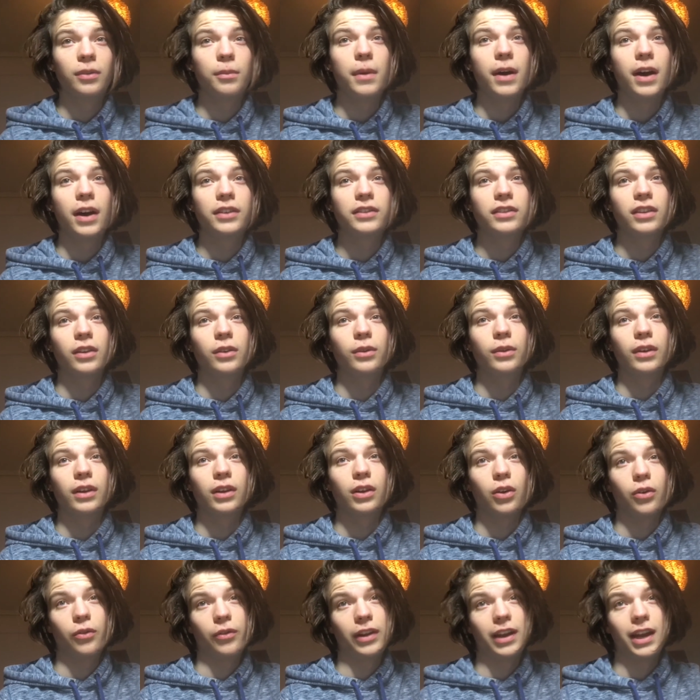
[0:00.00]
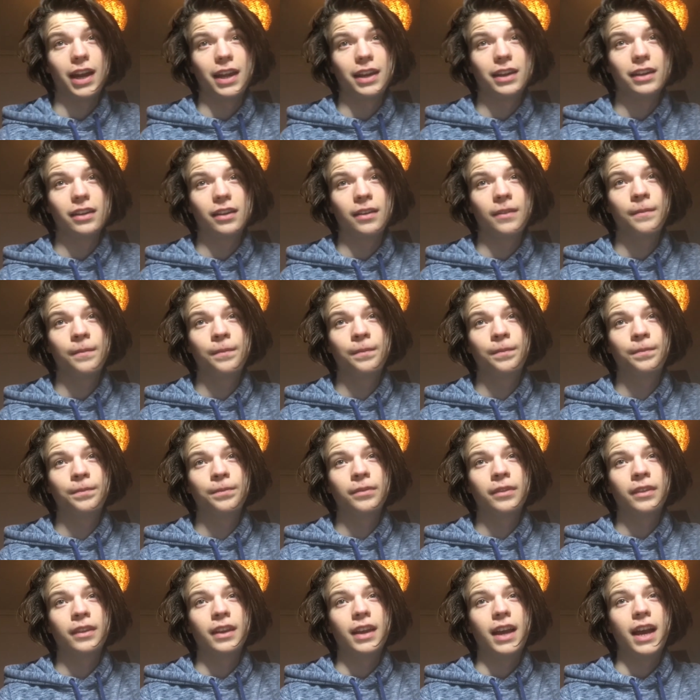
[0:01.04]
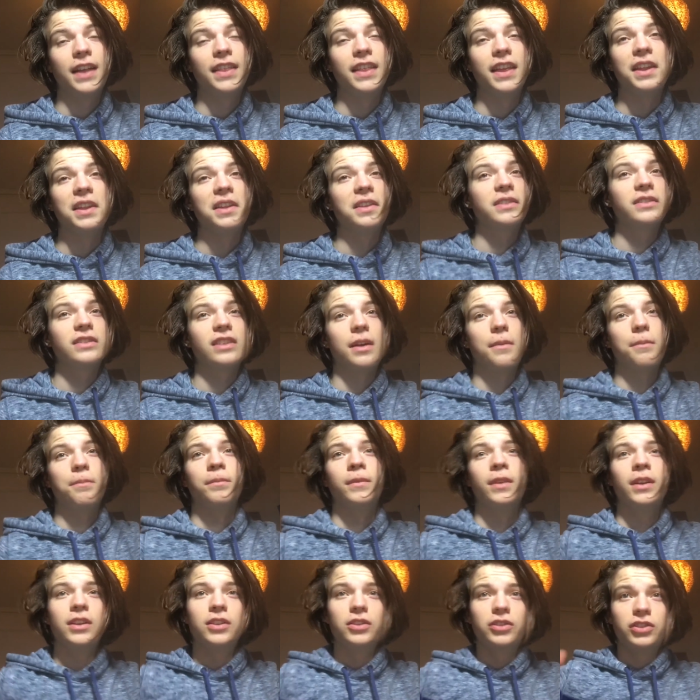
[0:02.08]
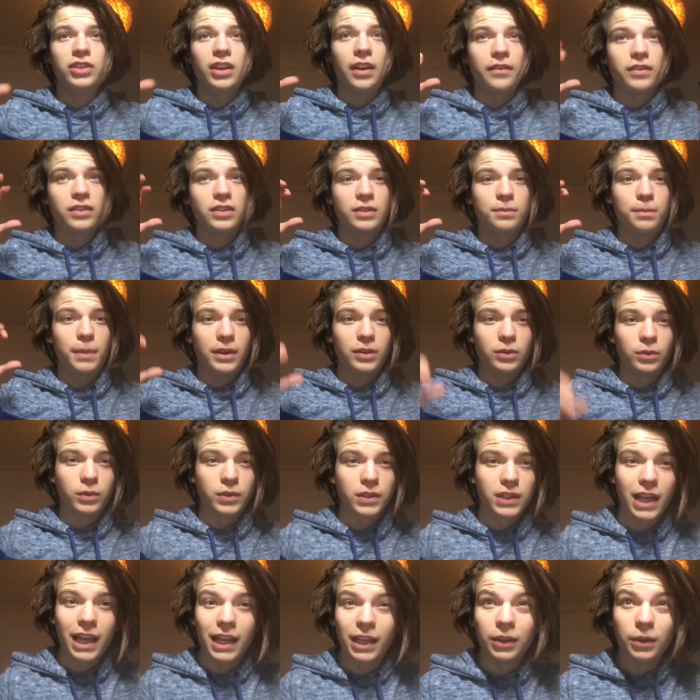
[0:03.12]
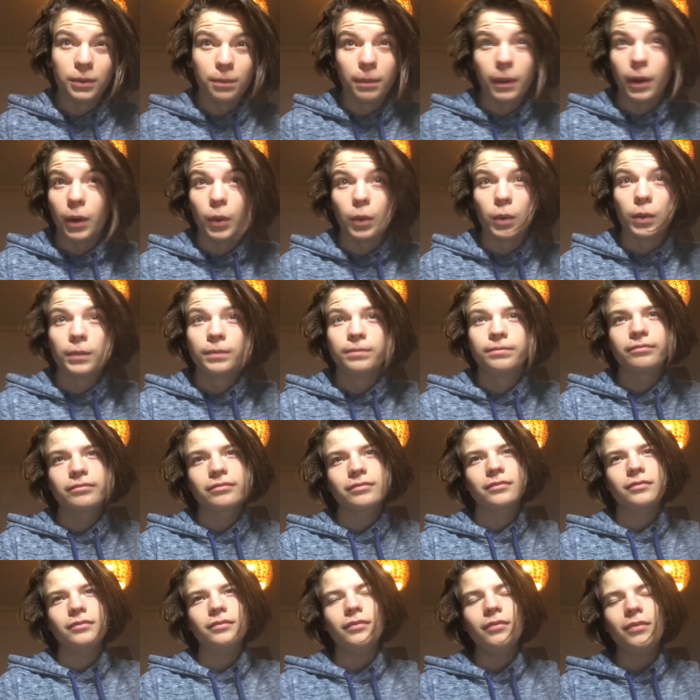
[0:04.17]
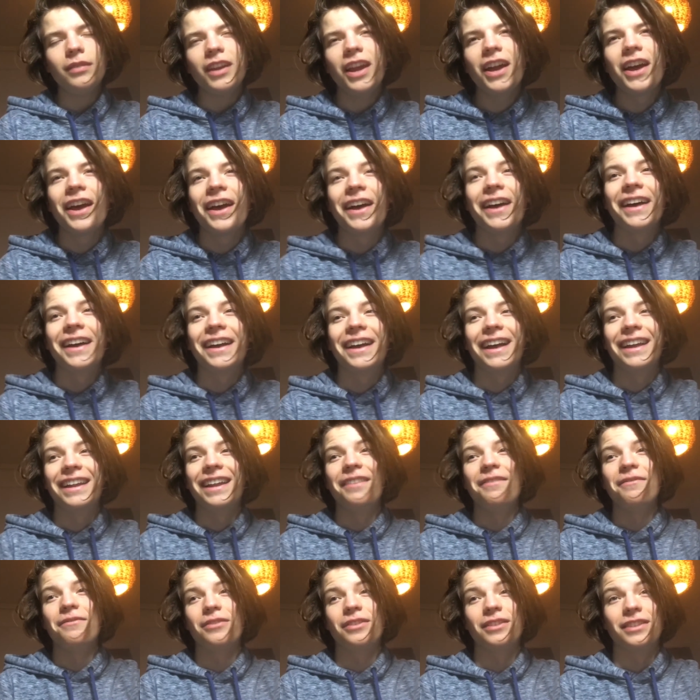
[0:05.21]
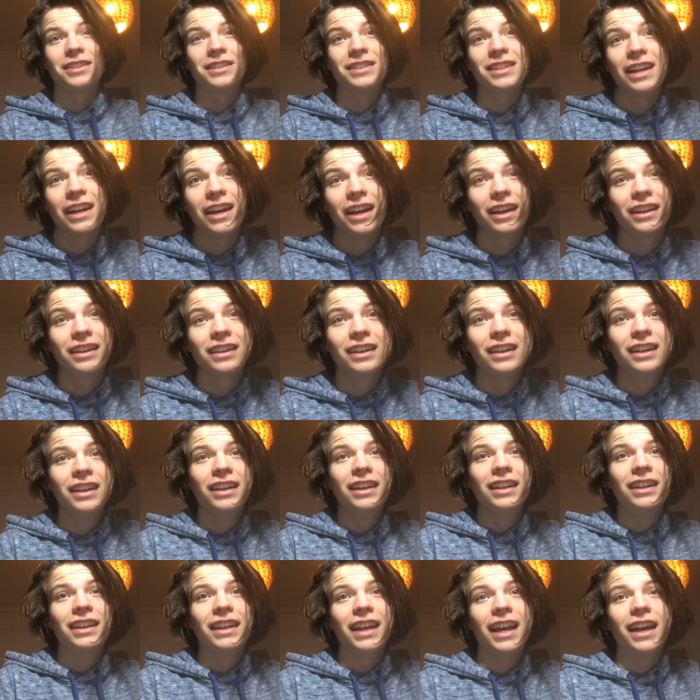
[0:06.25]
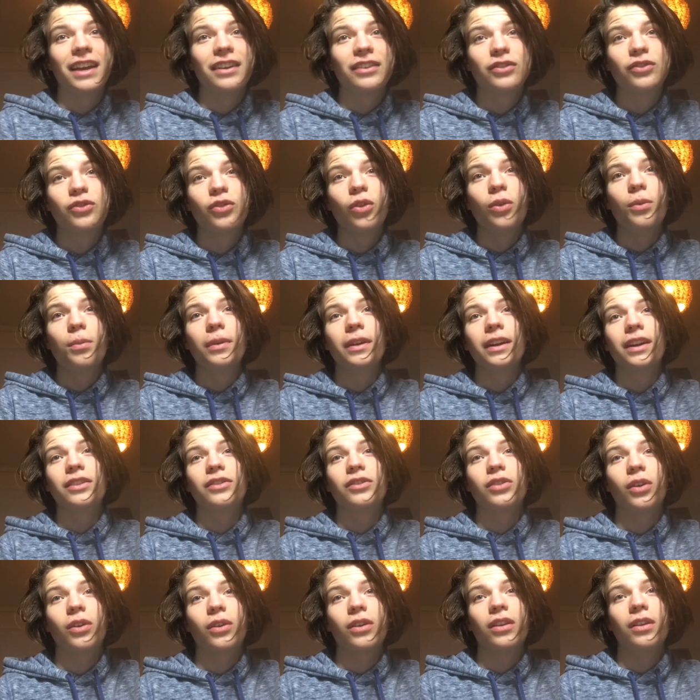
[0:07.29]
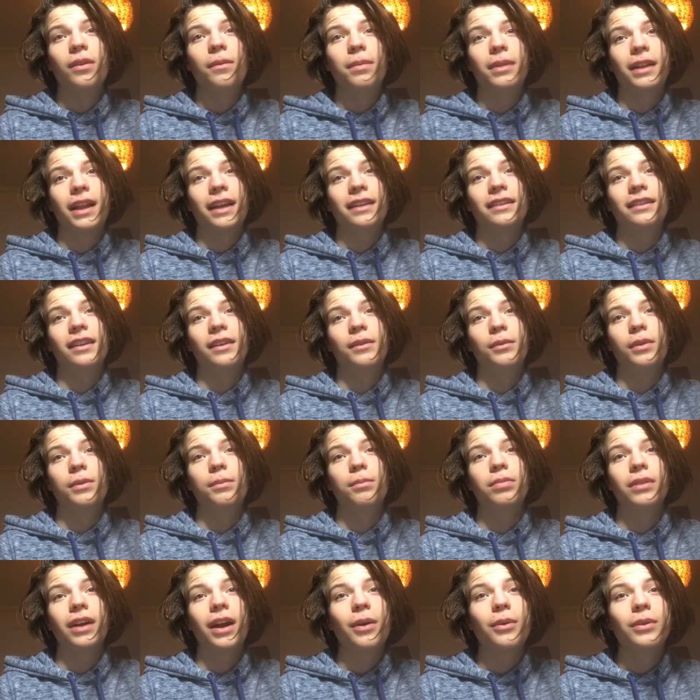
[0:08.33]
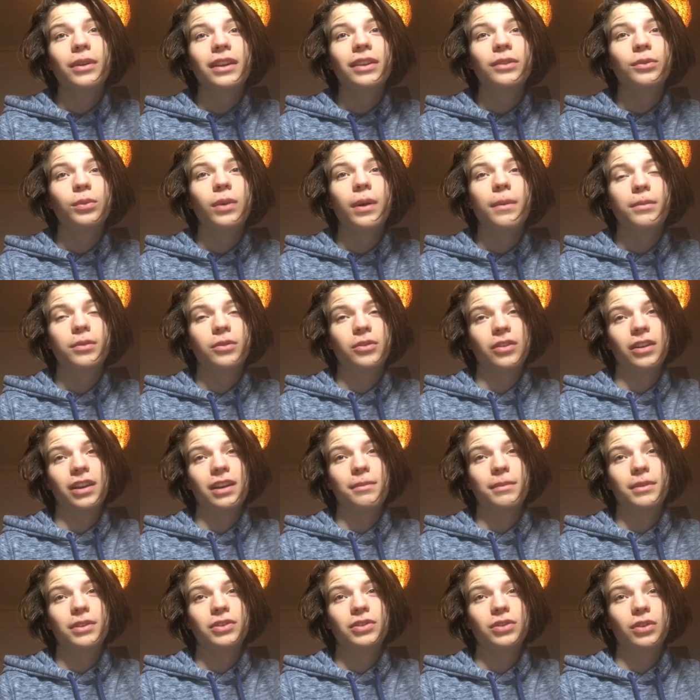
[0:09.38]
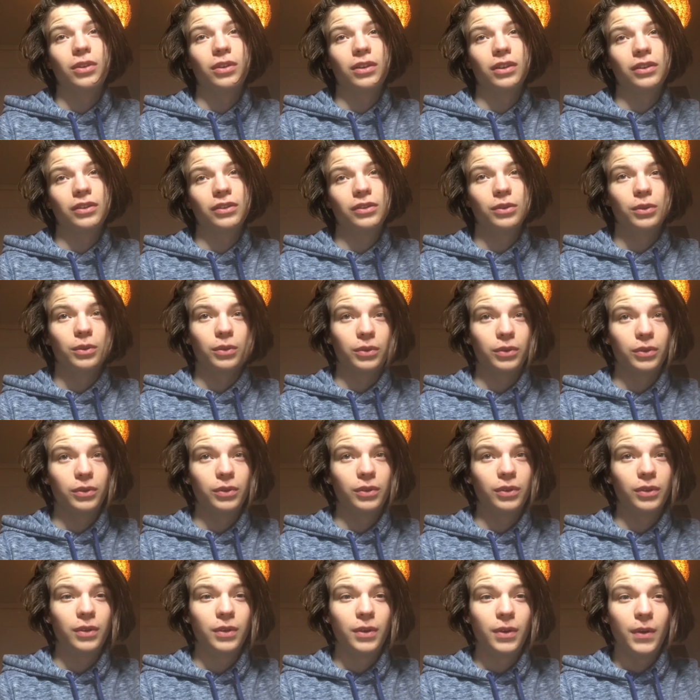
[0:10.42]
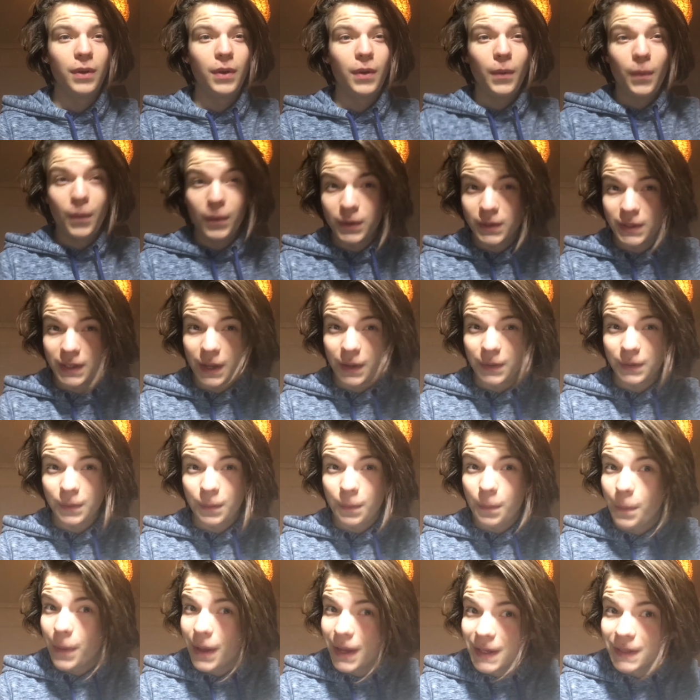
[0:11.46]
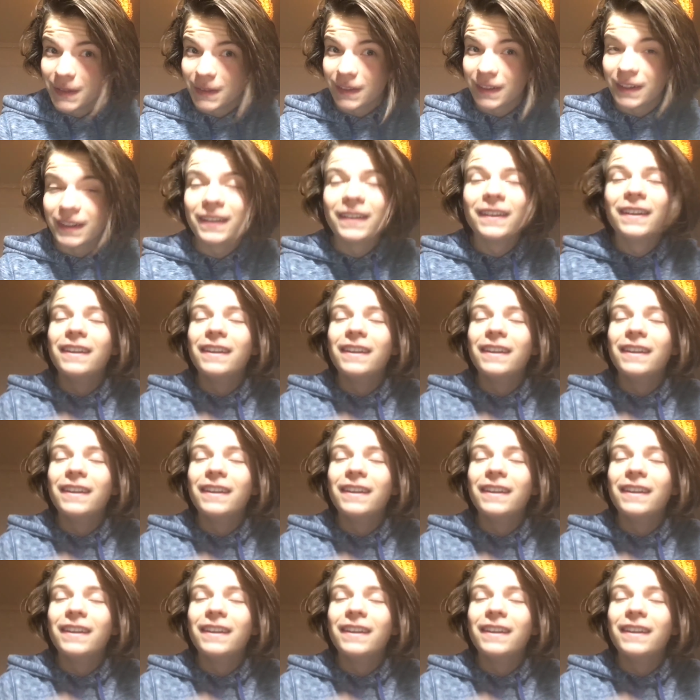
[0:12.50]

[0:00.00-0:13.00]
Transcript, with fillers: tomato, and coriander, and then some chef's special salad bowl uh, and then for dessert, you get a strawberry and chocolate platter with brownies, whipped cream, and chocolate sauce, which sounds amazing.